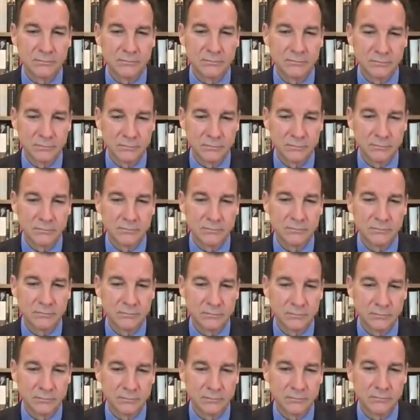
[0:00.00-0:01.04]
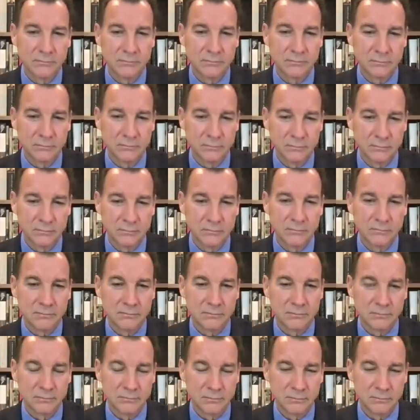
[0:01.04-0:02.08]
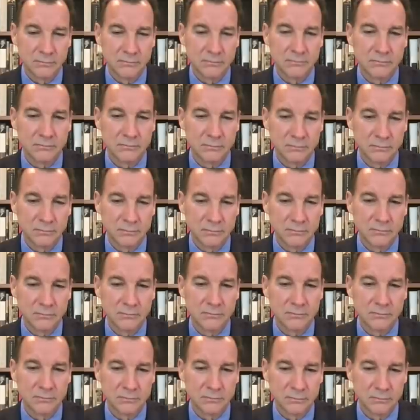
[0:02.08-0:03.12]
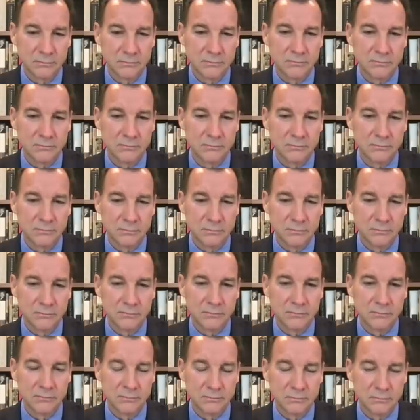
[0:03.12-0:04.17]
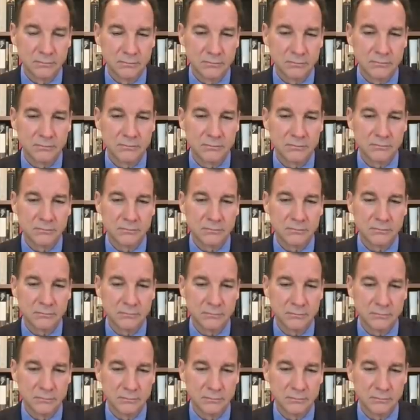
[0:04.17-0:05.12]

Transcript: This person isn't speaking.